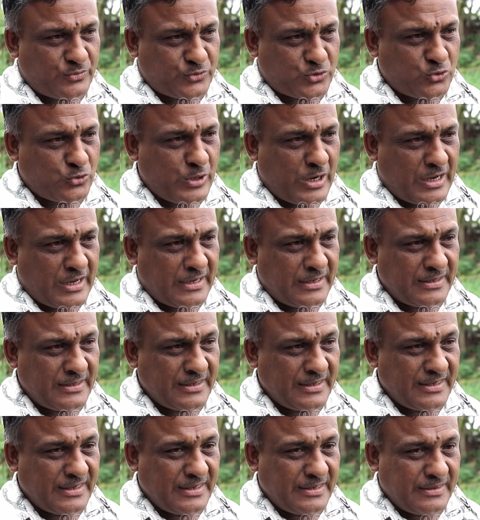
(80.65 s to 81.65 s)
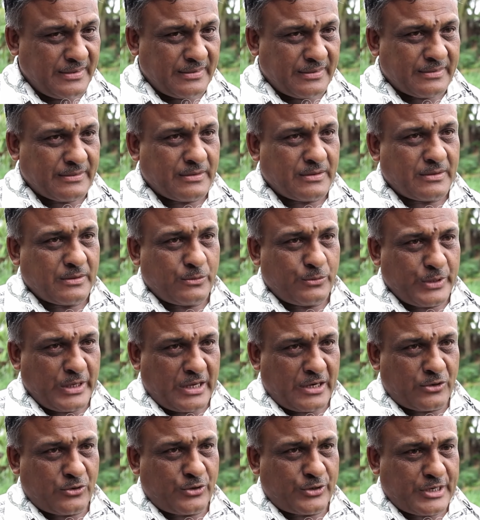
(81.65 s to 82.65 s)
of sugar, we
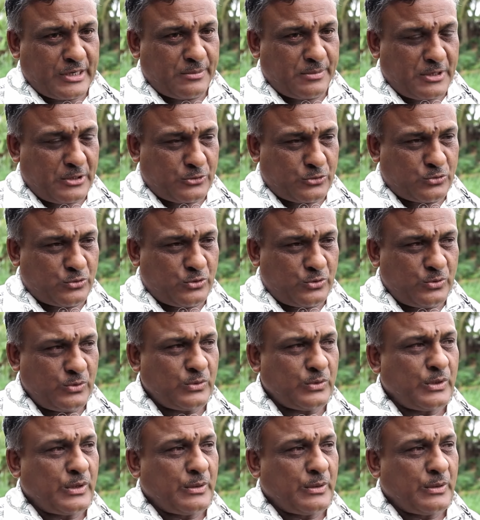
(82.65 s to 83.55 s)
are not able to